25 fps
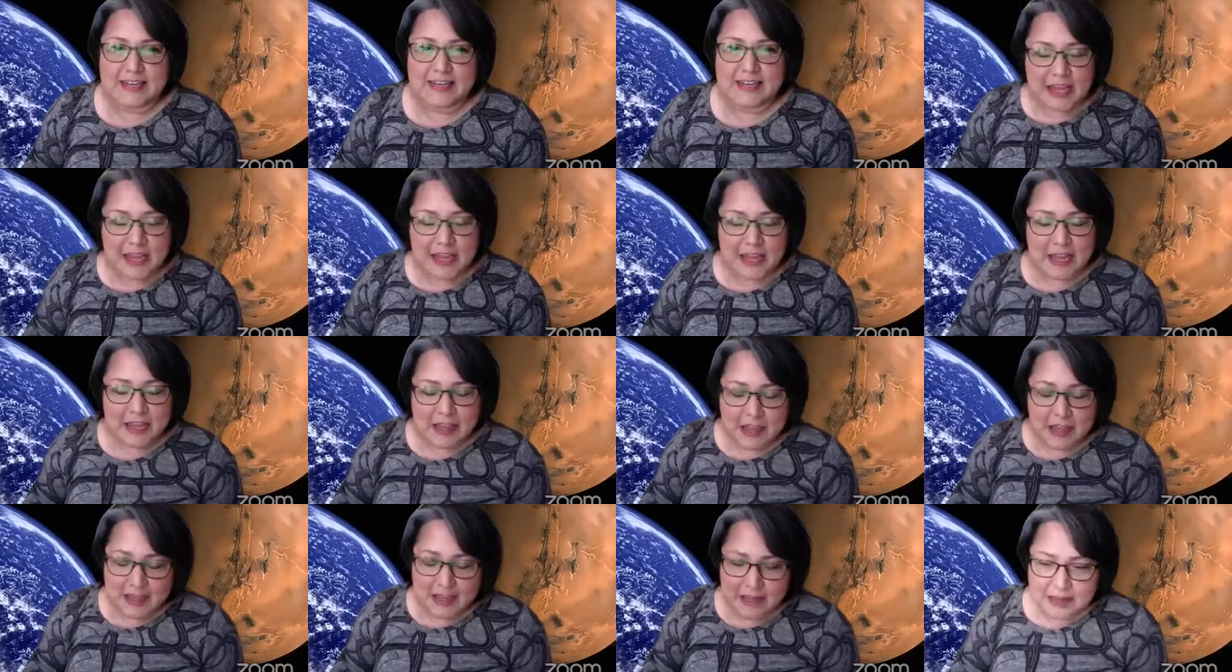
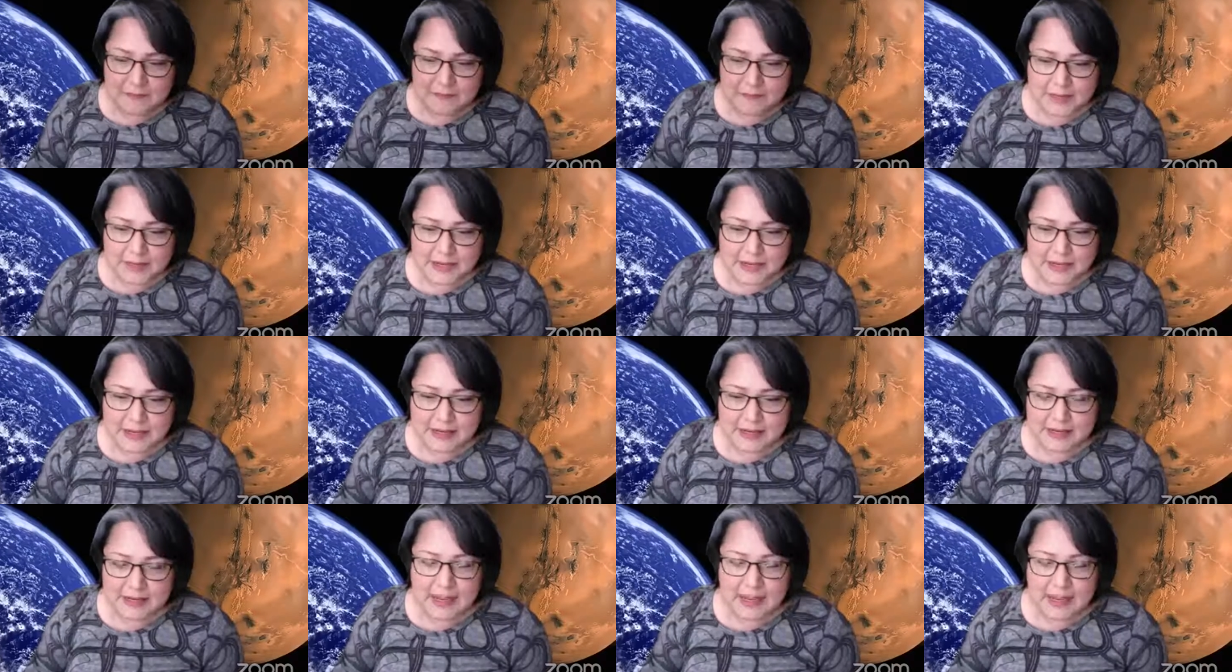I have
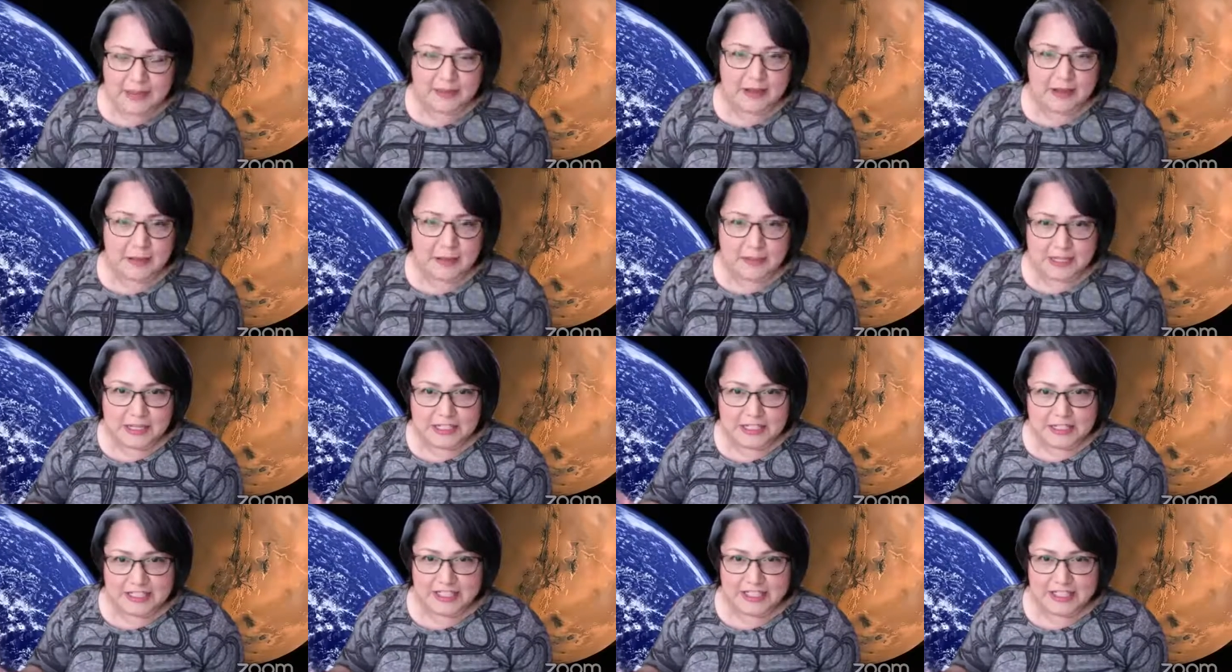been, I think I
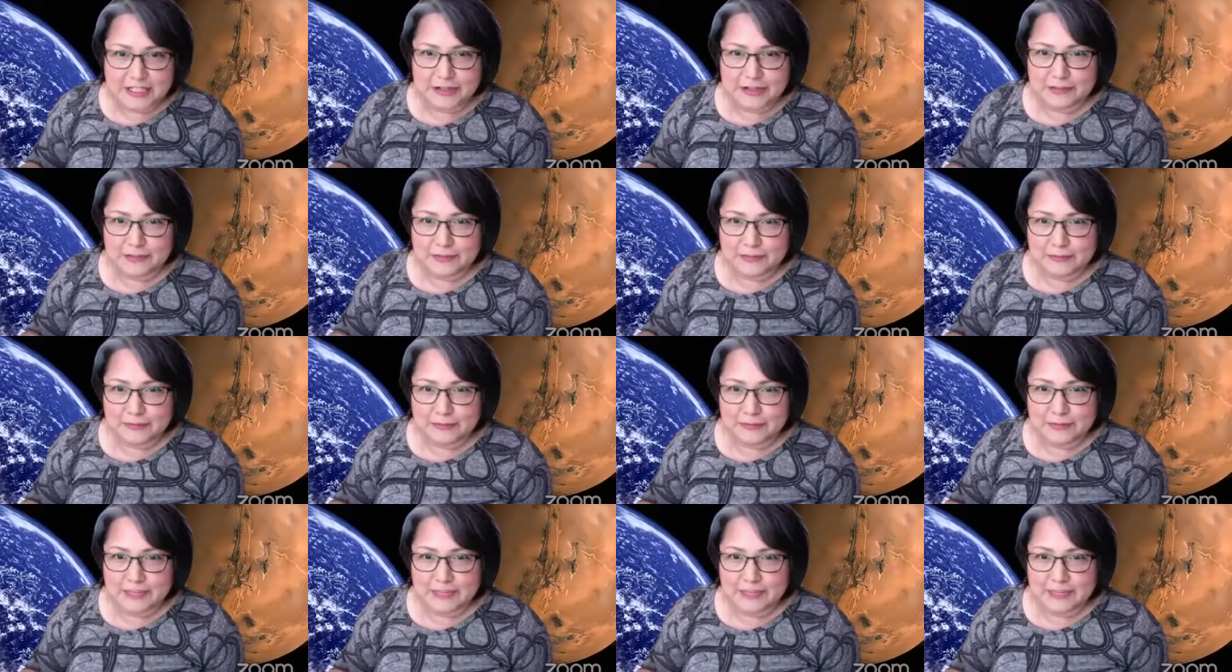mentioned to
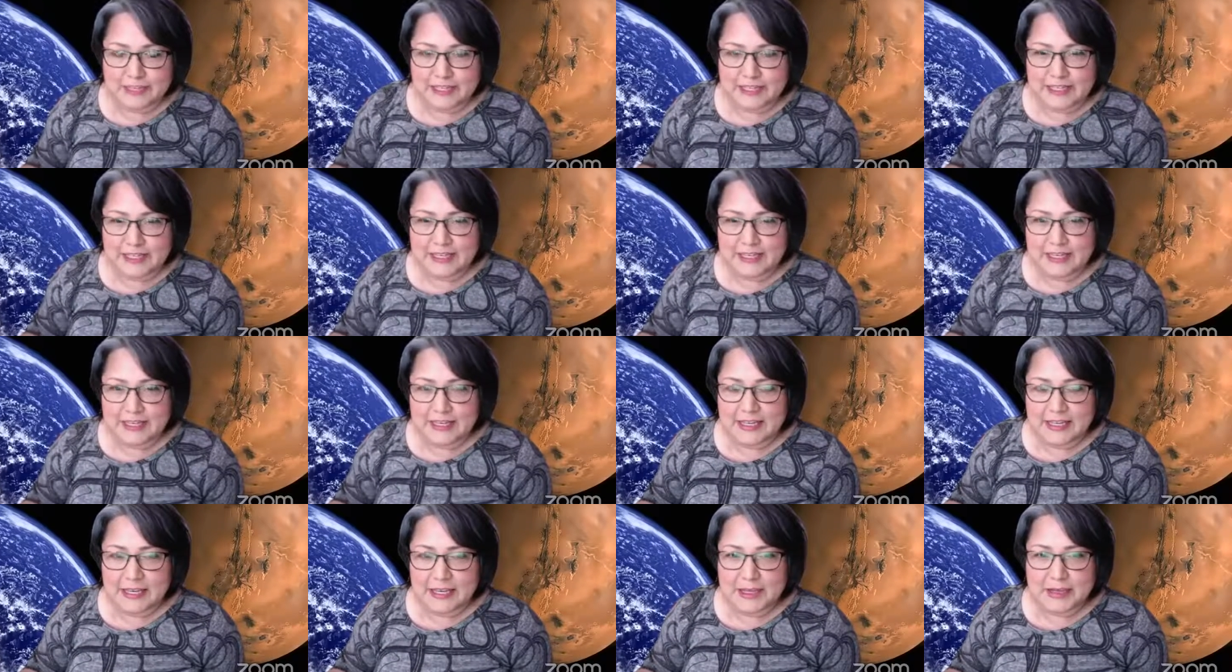you,
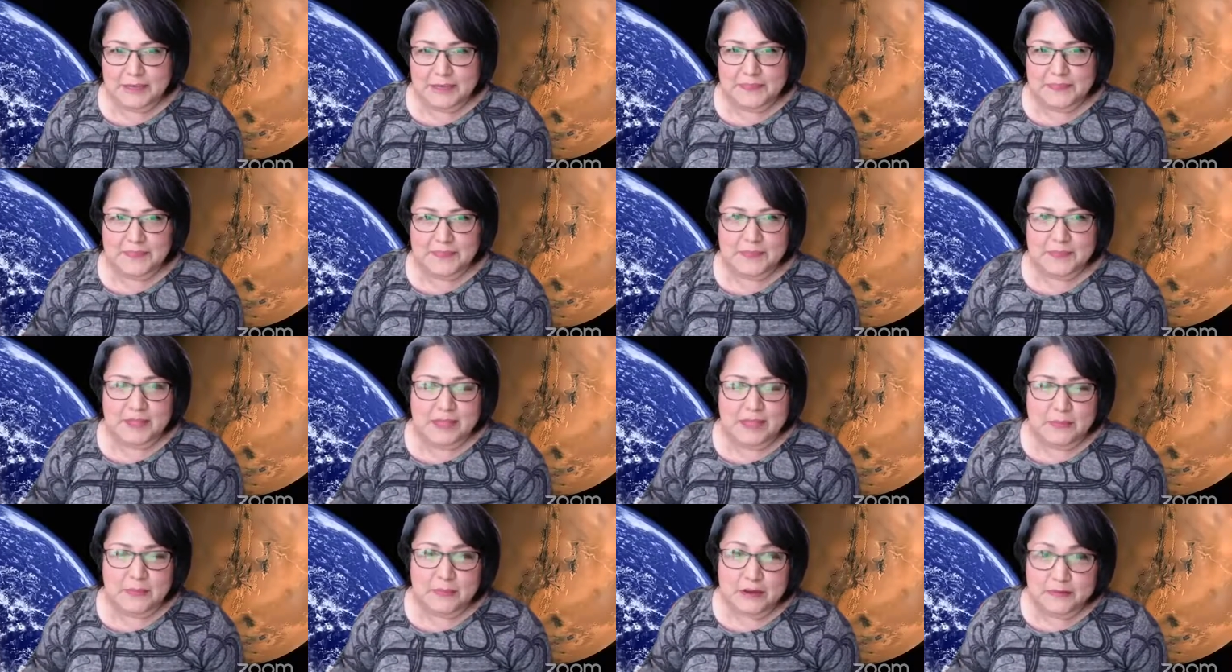really
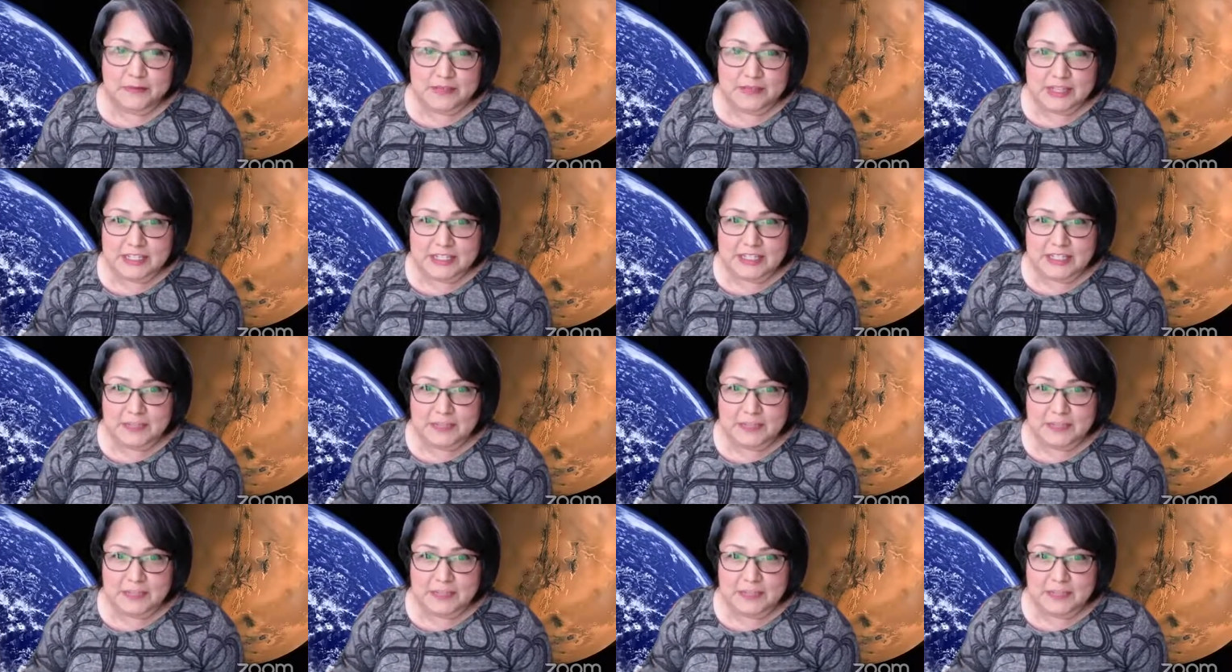privileged to